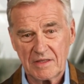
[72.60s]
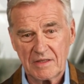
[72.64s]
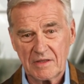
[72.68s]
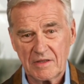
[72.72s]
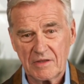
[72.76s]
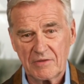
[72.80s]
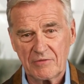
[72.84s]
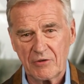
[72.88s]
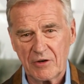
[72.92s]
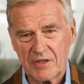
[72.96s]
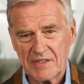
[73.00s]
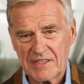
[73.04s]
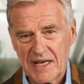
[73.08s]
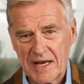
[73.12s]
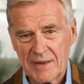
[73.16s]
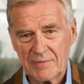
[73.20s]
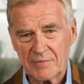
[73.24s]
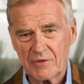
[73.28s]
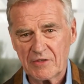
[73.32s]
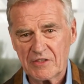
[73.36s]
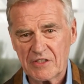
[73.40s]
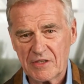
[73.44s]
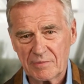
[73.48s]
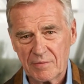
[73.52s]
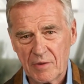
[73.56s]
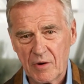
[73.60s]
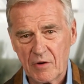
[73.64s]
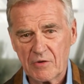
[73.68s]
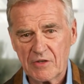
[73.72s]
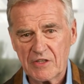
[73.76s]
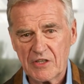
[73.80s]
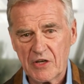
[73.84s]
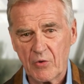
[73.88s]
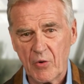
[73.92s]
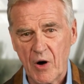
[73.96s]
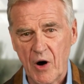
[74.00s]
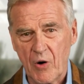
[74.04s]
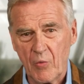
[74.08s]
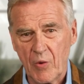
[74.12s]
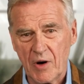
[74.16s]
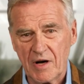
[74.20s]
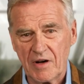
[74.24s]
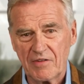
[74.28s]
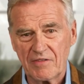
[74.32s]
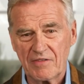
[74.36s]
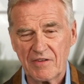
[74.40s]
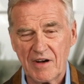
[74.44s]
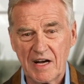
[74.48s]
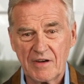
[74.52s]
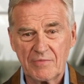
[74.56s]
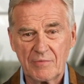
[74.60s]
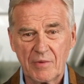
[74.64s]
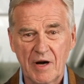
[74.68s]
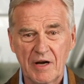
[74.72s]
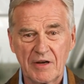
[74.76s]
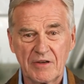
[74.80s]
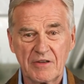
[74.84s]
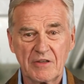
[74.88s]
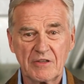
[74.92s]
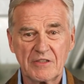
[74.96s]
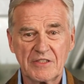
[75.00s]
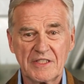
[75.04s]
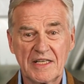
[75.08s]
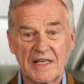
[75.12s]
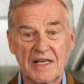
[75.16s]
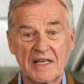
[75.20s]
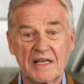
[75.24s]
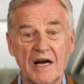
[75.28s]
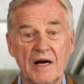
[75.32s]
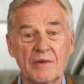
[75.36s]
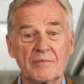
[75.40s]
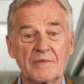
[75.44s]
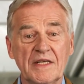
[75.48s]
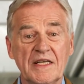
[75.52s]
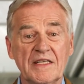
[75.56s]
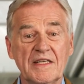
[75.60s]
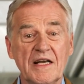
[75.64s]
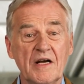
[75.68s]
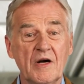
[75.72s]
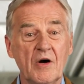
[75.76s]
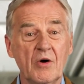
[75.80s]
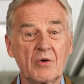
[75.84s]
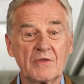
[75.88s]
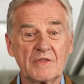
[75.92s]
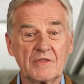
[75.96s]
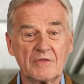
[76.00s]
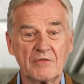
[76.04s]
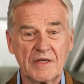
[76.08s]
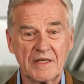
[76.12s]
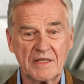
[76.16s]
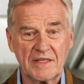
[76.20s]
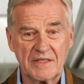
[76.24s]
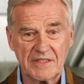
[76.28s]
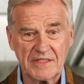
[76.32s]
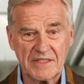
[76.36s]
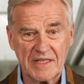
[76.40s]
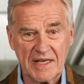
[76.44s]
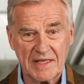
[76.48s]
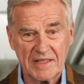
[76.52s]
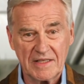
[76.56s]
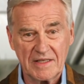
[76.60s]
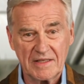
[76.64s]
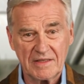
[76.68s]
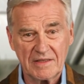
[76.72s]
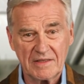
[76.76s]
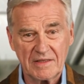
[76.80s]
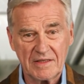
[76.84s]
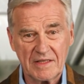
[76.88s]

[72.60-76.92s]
For example, suppose you are one of 5 partners in a company that owns real estate.